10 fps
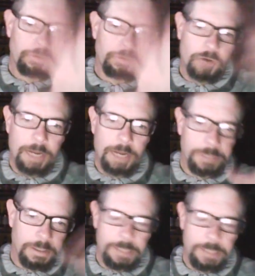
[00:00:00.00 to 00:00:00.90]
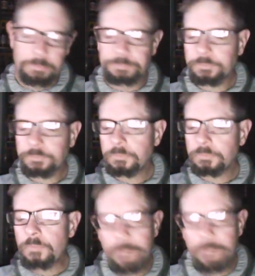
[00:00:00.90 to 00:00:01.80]
drama and all
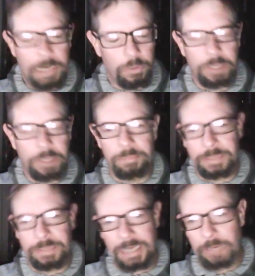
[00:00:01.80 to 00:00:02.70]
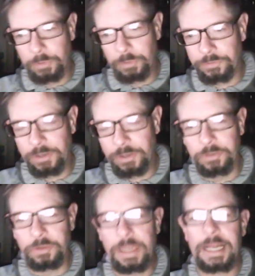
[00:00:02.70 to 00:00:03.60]
that but i will admit that i would still
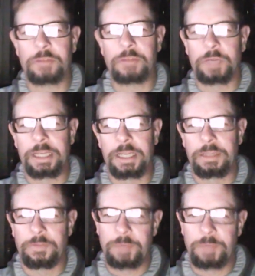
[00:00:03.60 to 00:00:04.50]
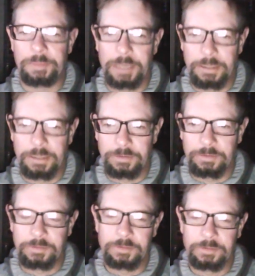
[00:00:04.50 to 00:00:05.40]
do hangouts with any of the people i
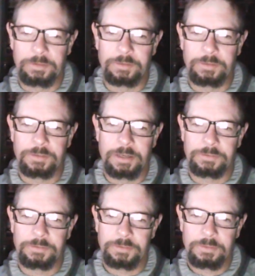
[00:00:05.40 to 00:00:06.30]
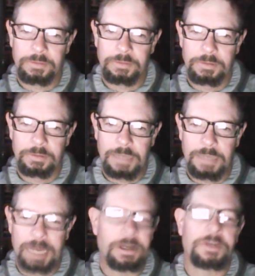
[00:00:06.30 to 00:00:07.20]
discussed
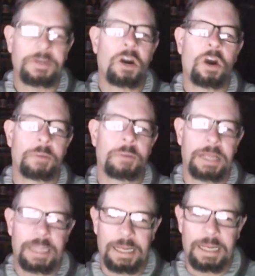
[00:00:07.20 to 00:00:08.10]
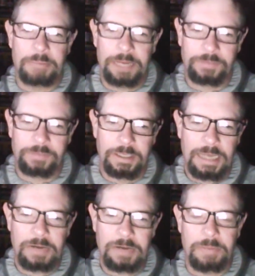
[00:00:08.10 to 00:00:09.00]
i don't ever harbor any animosity
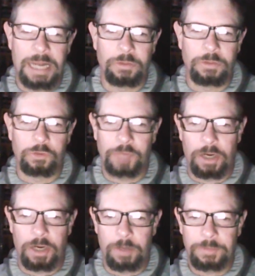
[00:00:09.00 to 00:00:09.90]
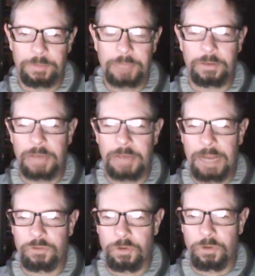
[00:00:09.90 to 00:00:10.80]
i don't mind those flare-ups that's a
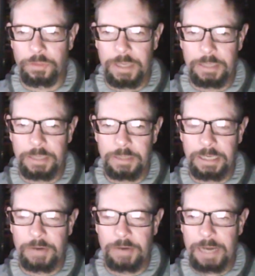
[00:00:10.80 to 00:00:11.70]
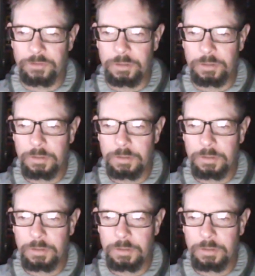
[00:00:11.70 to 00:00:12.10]
natural thing interaction